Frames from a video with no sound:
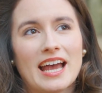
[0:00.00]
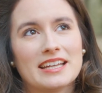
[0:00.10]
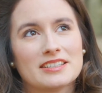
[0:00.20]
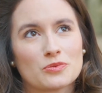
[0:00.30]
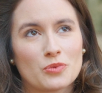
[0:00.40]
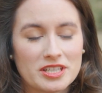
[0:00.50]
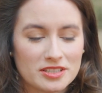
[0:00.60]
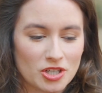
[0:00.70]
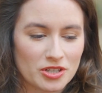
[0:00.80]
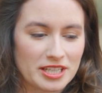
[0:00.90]
and
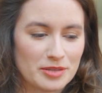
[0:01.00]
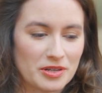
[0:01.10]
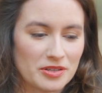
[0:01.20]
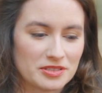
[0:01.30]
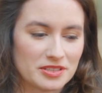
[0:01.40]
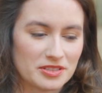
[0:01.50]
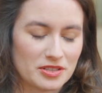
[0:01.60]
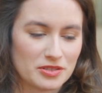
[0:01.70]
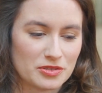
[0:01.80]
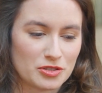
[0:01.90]
when talking about
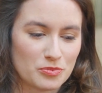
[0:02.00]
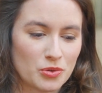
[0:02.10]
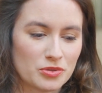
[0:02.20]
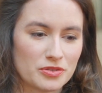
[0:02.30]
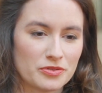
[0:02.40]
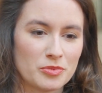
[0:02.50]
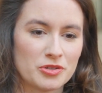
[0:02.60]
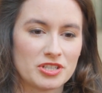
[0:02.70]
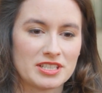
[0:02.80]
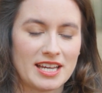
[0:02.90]
the support of
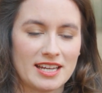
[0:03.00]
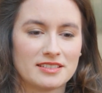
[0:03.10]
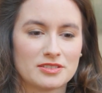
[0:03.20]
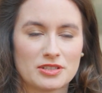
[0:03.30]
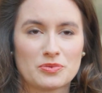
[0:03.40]
emerging talent,